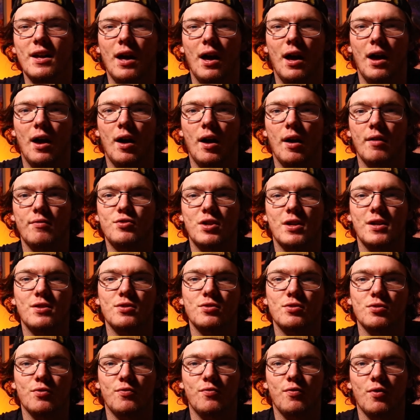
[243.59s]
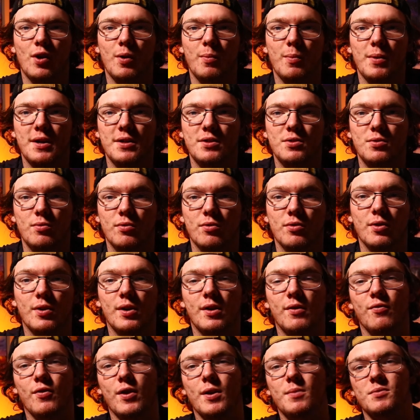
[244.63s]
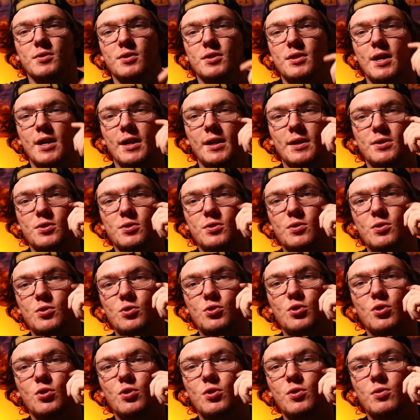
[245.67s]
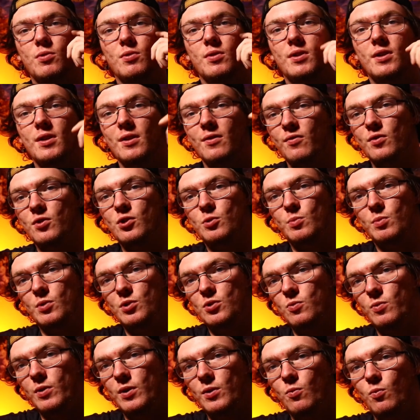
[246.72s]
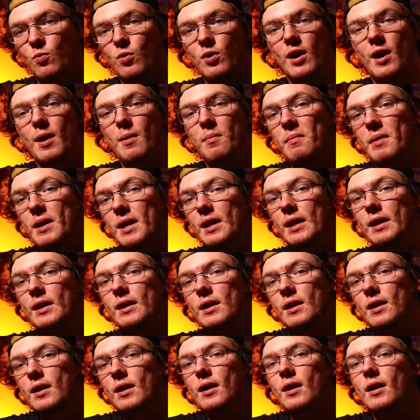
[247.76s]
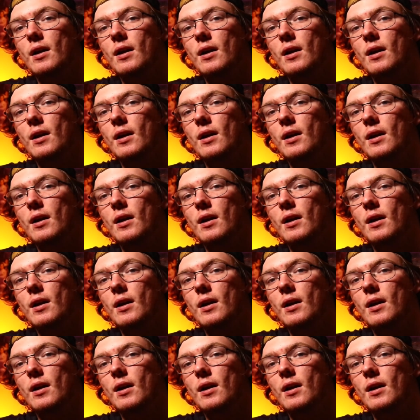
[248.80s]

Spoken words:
I've changed the frame rate to 30 frames a second just to show you the difference between what I mean.